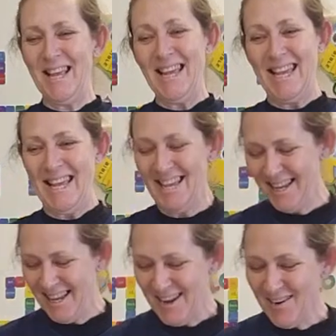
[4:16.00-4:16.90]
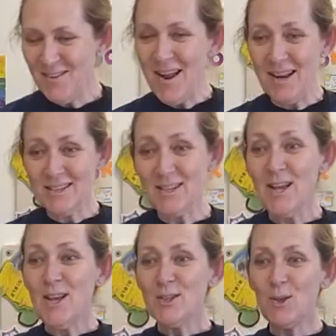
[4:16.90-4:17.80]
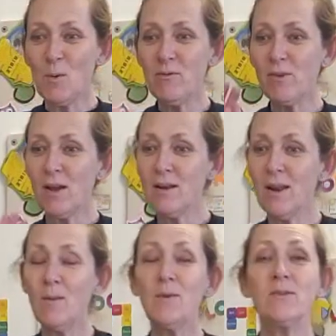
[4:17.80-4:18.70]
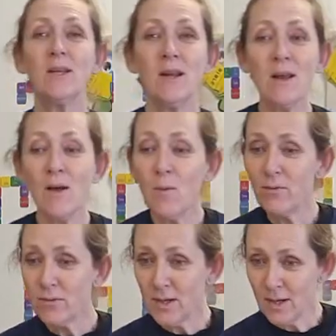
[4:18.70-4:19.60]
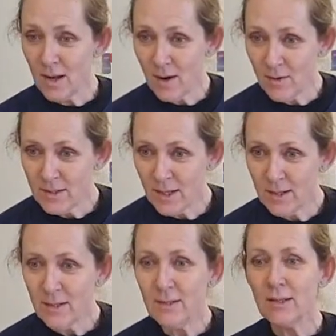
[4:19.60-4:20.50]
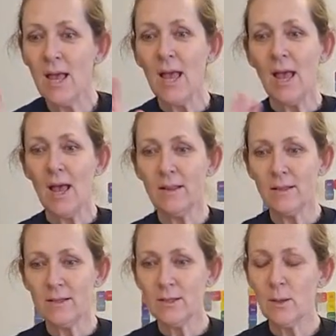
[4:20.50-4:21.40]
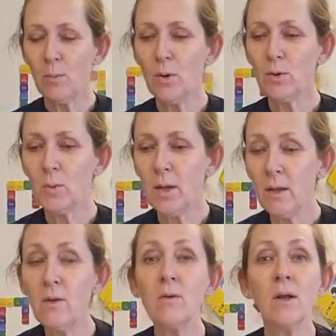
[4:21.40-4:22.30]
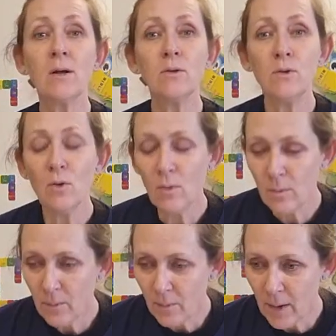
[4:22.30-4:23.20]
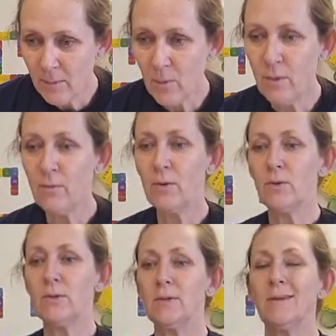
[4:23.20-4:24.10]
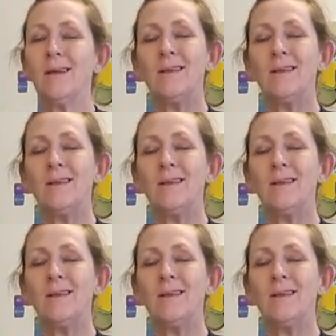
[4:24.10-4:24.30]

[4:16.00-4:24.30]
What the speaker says: for you. Right. So we said hello, we've done our attendance, and this is the part where you now do your memory verse.